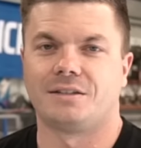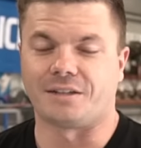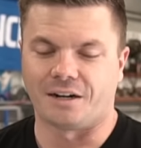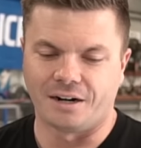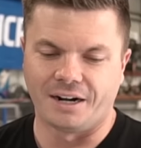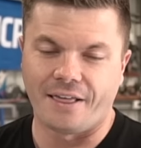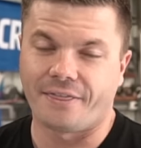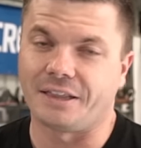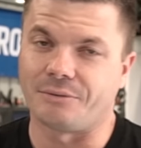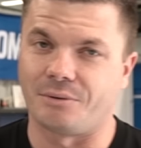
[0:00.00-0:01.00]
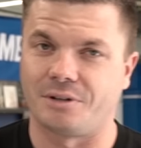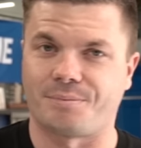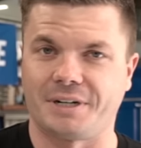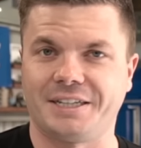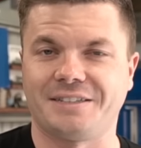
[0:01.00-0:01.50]
So another thing that we wanted
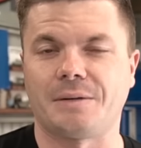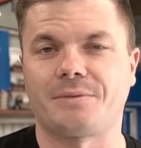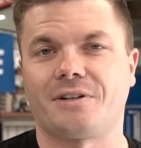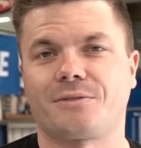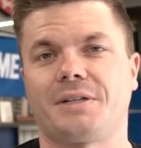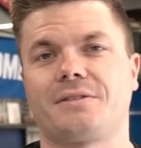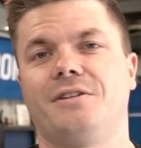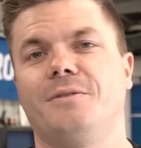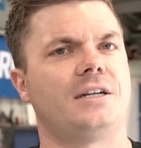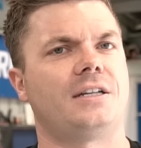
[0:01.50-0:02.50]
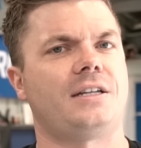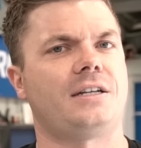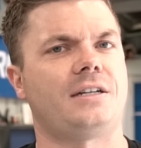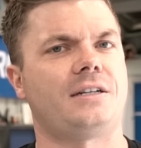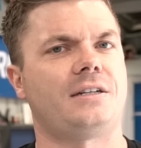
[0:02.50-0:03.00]
to bring in this episode as well too,
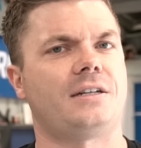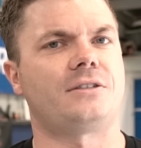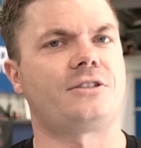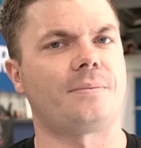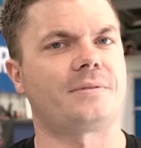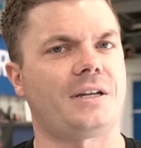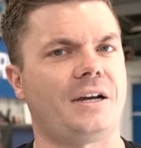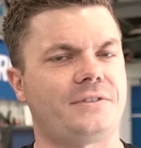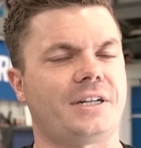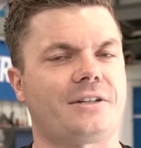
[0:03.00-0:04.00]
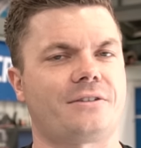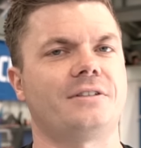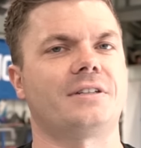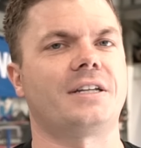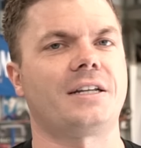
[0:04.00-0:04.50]
the chopped FJ
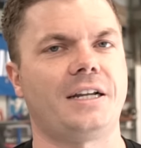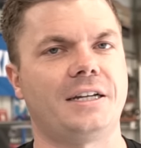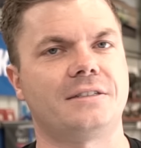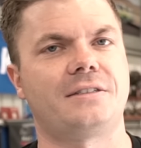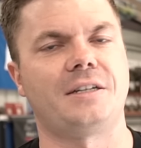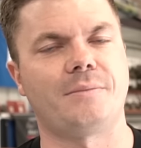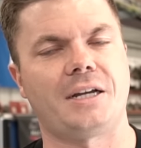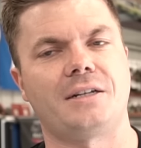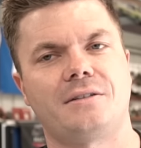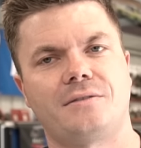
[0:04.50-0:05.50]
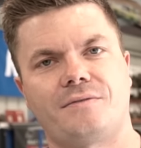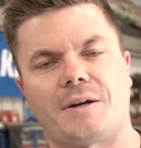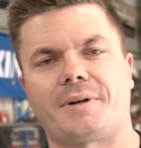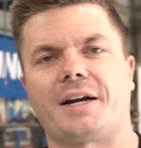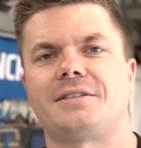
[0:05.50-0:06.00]
Cruiser that Les Timman
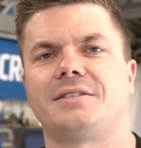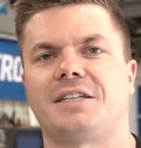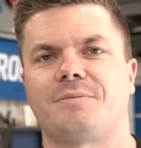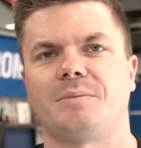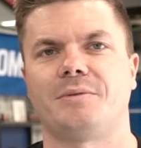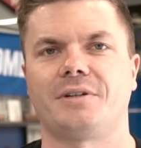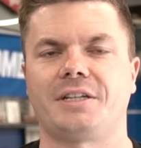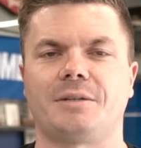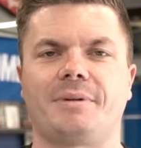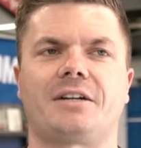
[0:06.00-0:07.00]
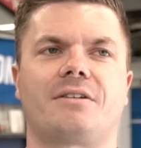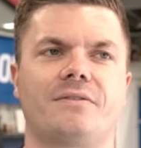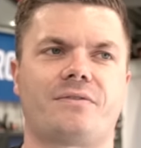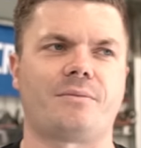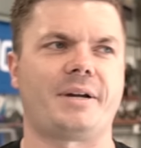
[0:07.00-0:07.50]
Fabrications has been building in the
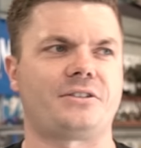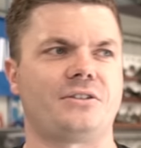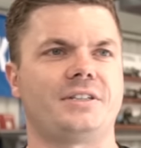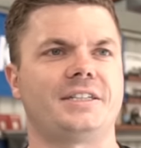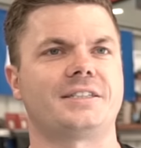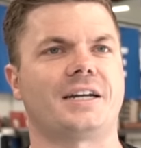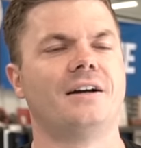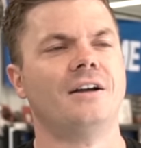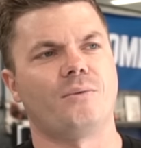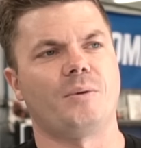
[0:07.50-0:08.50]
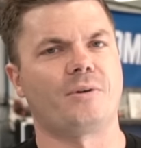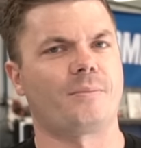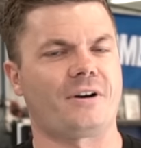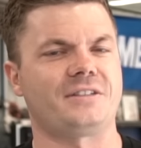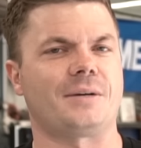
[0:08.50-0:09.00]
background for about 2 years now. We put a
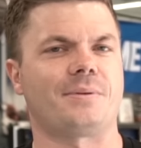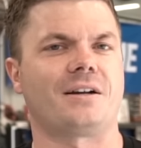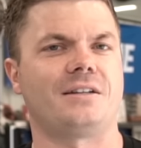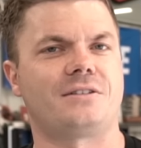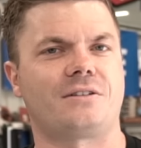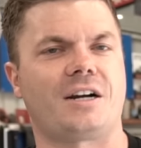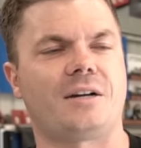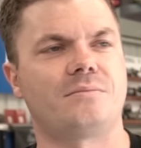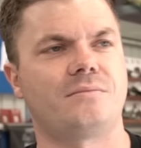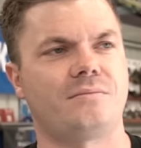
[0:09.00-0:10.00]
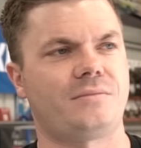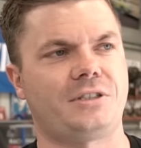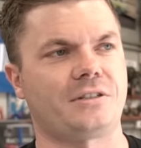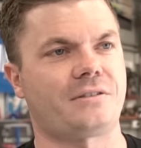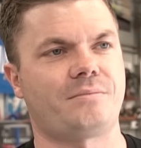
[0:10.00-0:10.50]
post up on that on Instagram
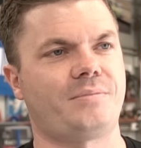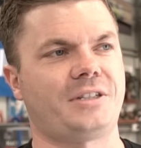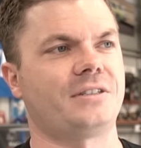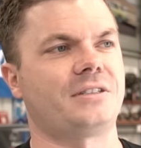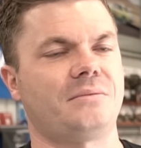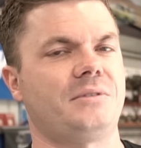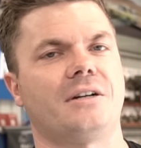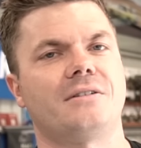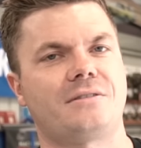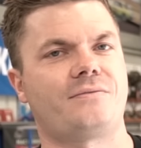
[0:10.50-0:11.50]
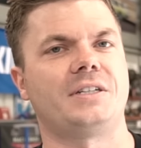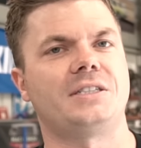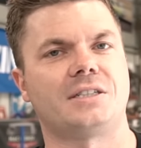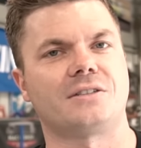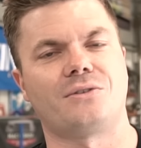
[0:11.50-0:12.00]
just because, you know, it's
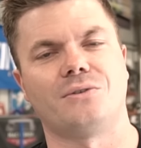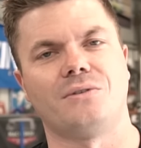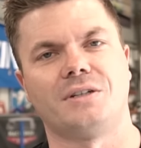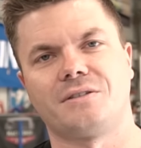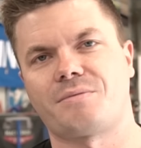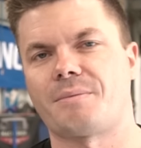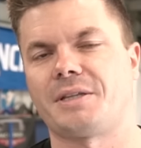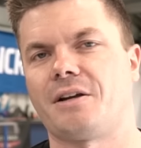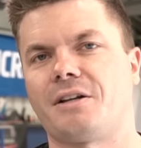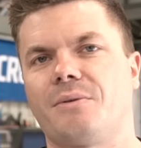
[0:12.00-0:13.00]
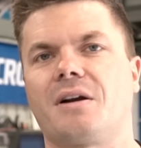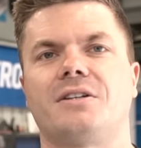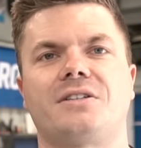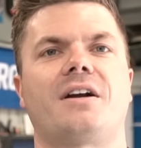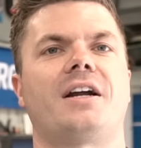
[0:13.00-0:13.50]
finished and it's cool, and it's probably the only one
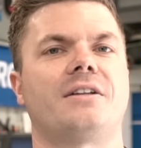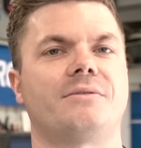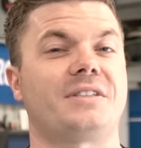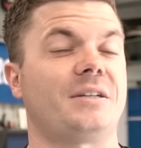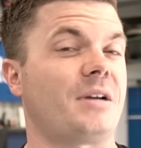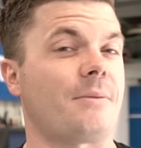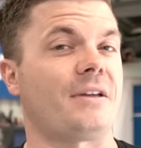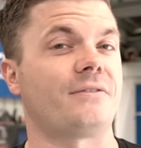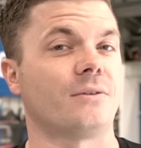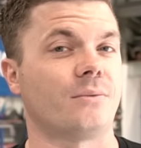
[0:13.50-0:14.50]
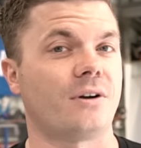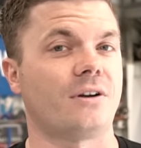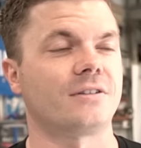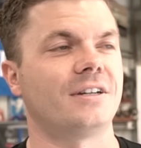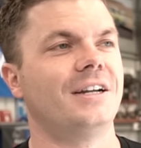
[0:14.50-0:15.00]
in Australia that we've seen, maybe even in the
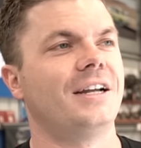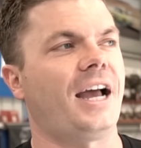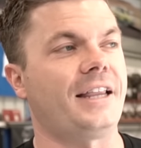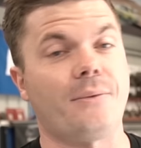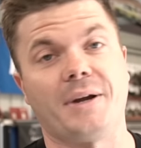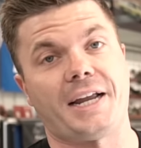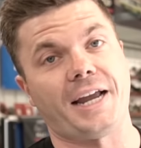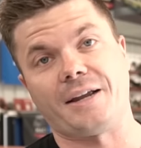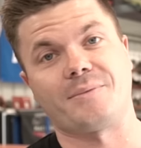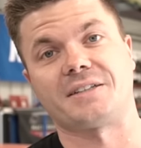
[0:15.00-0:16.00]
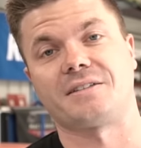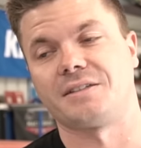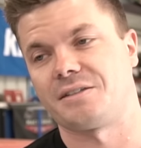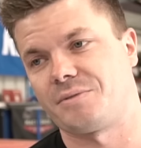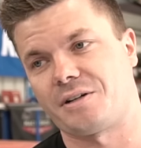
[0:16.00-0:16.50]
world. And that went
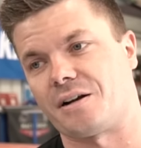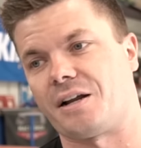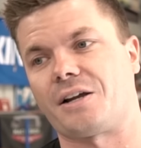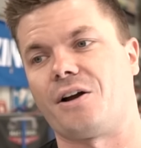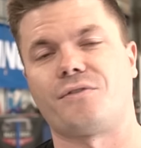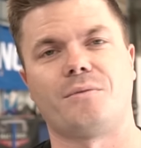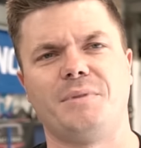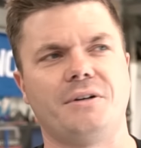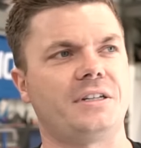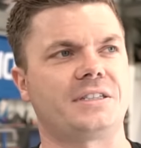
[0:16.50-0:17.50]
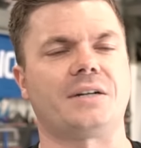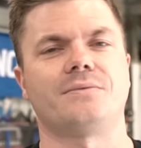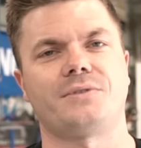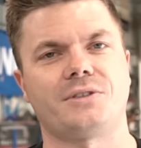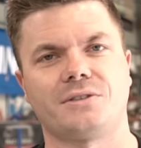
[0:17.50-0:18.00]
gangbusters. It got like over 1 million
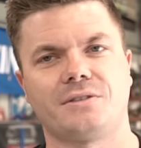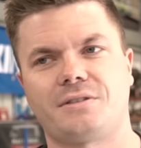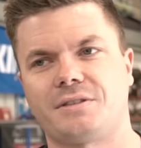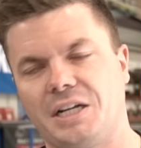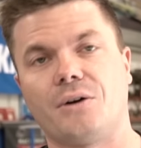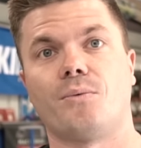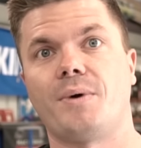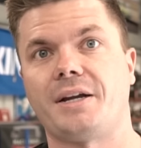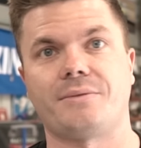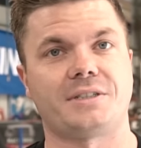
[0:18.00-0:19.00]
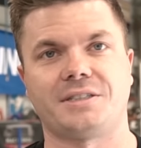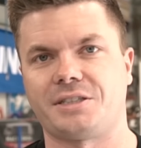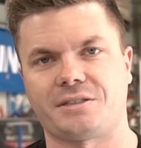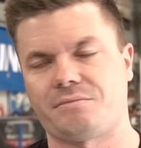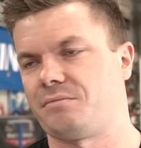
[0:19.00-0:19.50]
something views in a week, which is
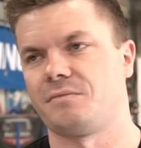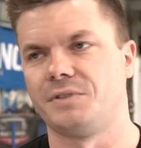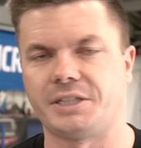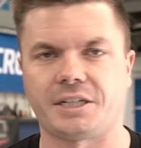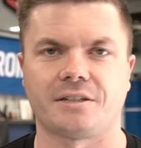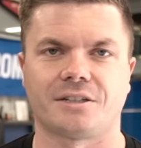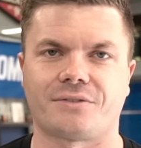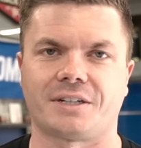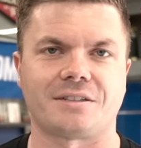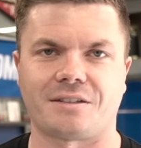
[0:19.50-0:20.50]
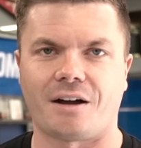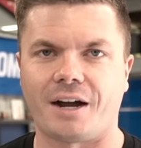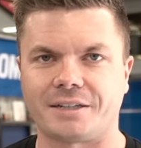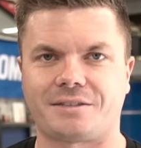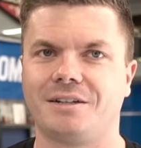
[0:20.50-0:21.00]
just ridiculous for us. It's the
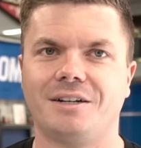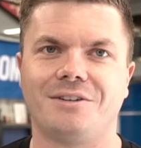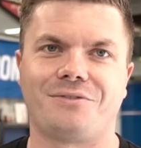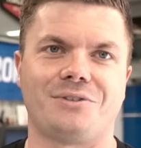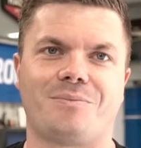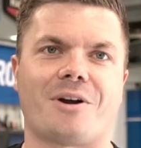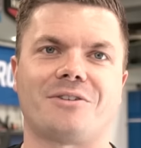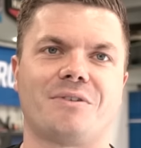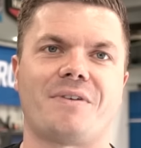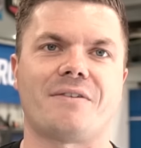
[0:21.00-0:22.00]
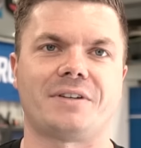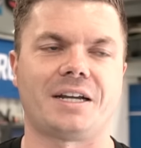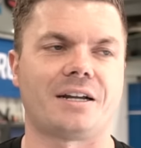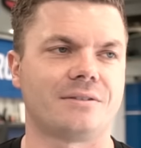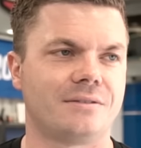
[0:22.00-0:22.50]
highest viewed post we've ever done.